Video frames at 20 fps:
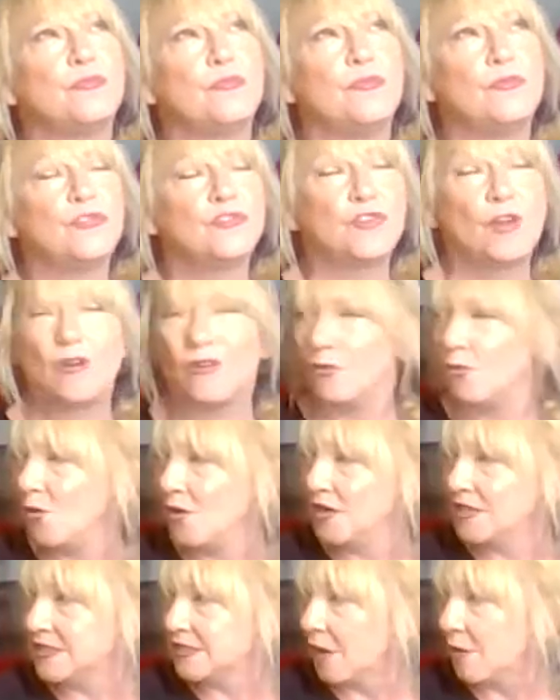so
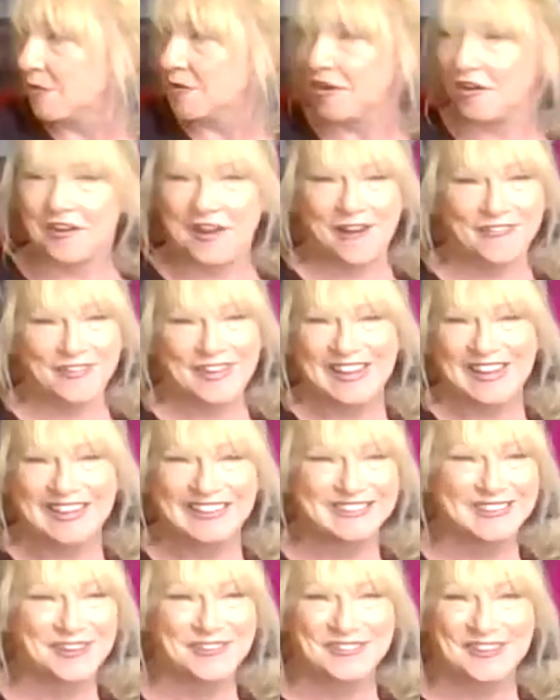what is going on out there?
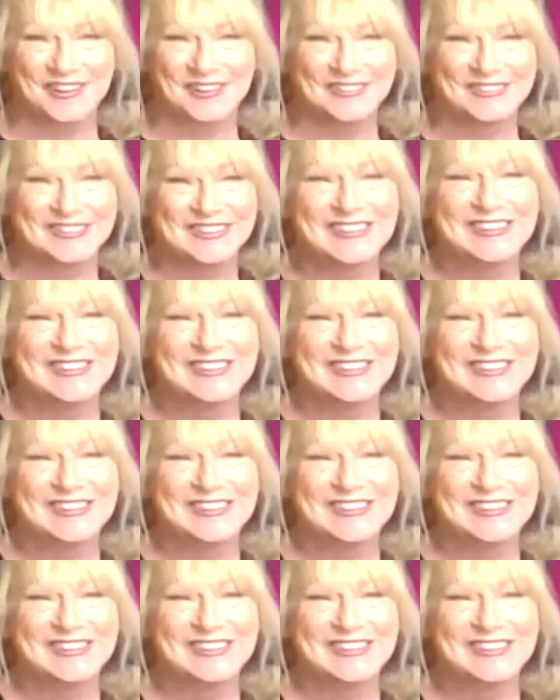I don't know.